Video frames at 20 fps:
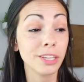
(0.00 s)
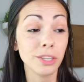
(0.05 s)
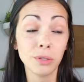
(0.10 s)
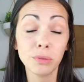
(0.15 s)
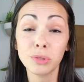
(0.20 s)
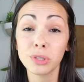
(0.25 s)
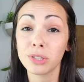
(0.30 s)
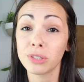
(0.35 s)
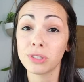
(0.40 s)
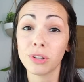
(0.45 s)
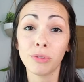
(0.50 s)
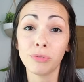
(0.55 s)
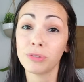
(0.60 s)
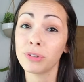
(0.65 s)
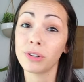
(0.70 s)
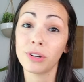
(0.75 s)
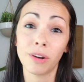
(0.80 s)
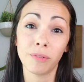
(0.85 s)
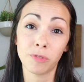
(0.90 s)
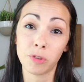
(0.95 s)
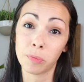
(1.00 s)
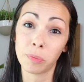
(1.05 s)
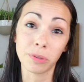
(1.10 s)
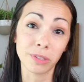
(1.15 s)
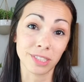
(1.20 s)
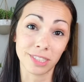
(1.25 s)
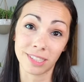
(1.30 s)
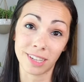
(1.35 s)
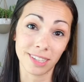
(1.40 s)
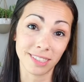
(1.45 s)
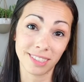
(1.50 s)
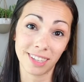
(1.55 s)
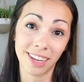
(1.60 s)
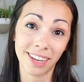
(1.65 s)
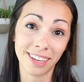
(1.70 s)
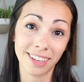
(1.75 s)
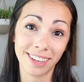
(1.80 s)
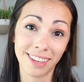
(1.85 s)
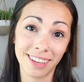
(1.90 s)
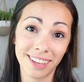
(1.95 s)
you just don't feel comfortable
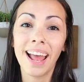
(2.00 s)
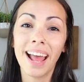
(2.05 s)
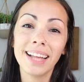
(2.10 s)
discussing.